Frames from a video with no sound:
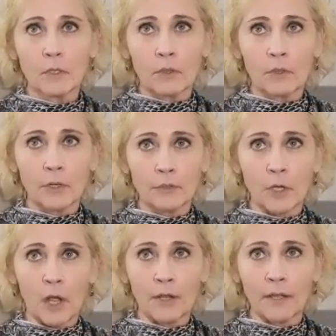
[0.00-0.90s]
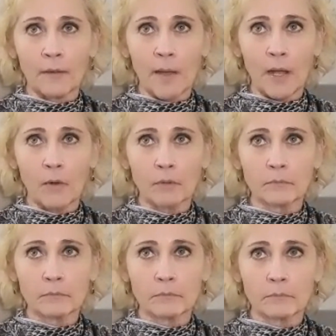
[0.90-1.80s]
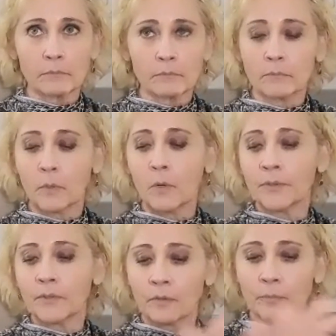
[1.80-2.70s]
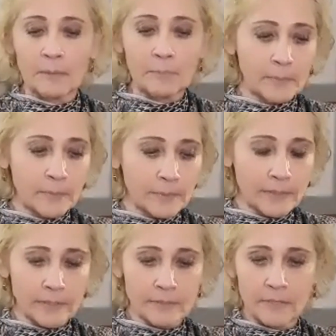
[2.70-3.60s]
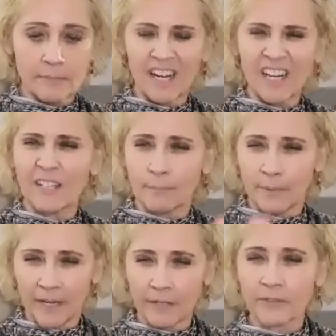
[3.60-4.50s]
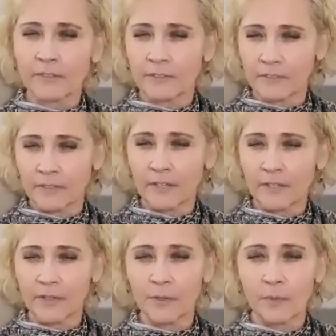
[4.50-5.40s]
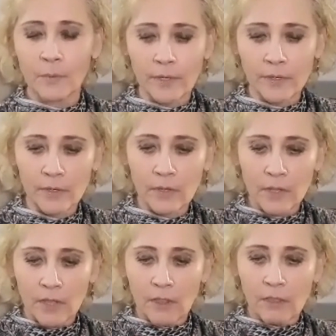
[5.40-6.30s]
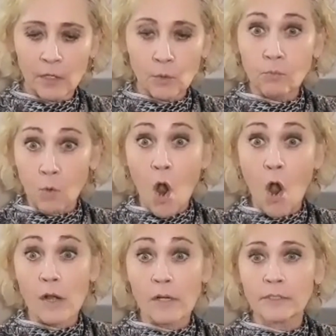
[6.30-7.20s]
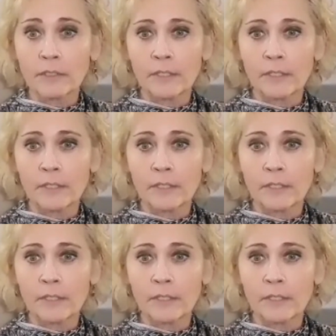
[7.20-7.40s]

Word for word: they're talking about all these other people and the same kind of pattern scenario where they're wronged